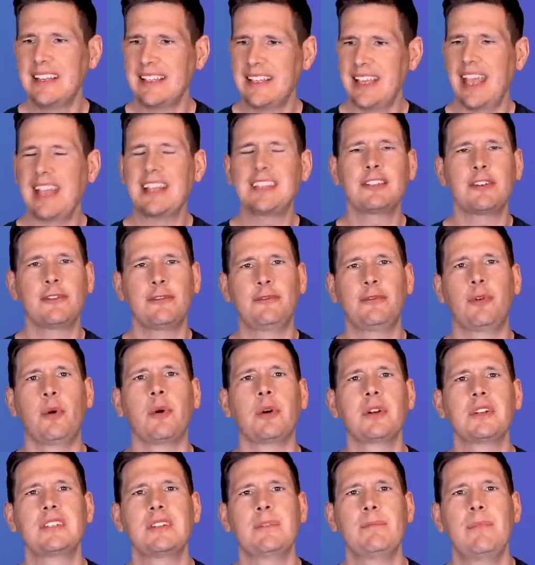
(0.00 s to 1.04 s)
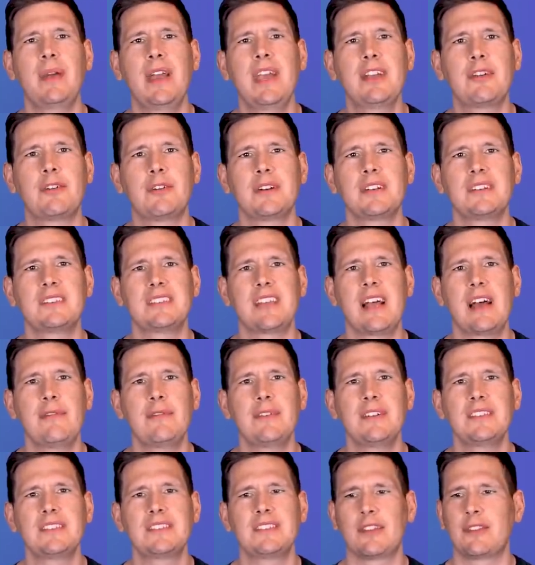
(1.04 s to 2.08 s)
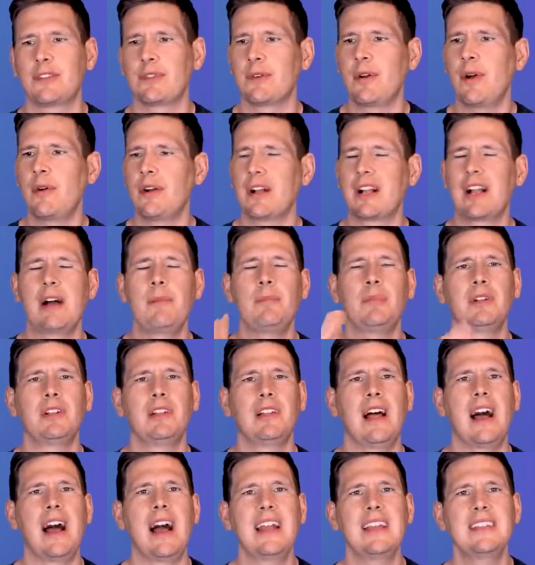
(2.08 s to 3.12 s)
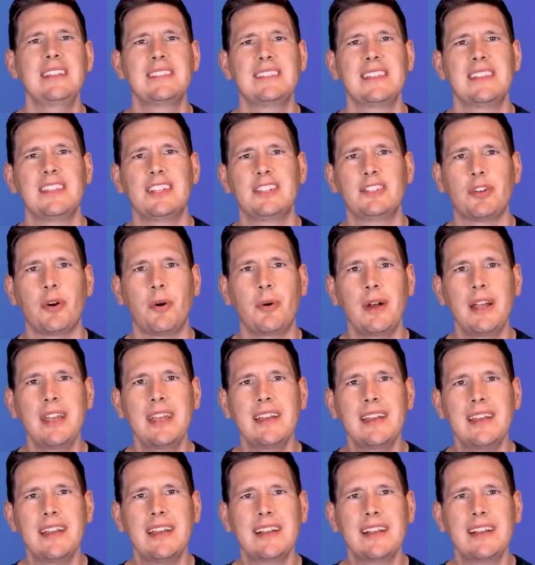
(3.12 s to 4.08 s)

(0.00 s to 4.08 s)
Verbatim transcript: can't afford to pay Chris Evans to throw a couple lines in the toy?